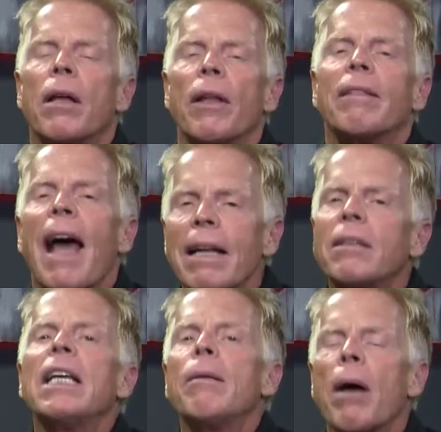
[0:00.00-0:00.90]
that that
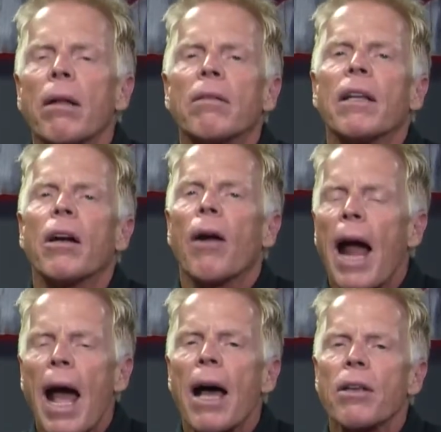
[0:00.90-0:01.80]
team out there
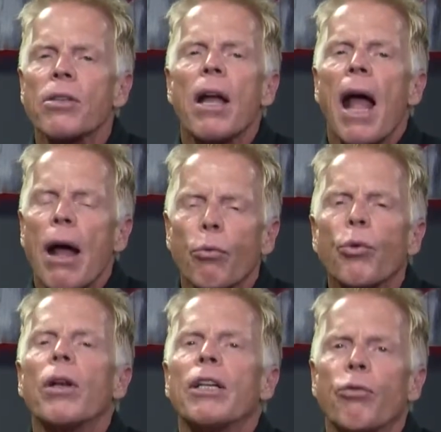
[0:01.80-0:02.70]
has at
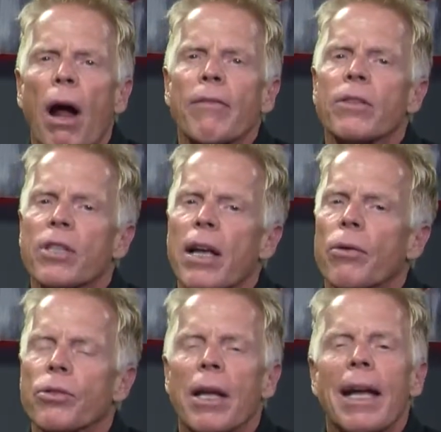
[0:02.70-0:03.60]
really driving
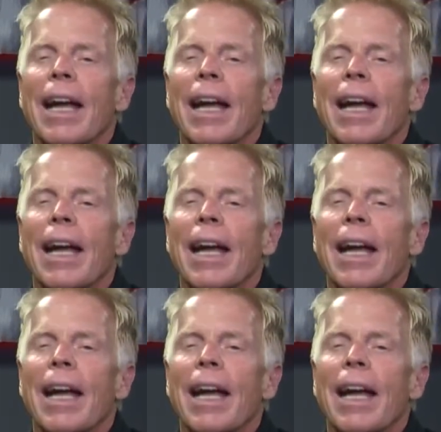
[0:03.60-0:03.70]
sales.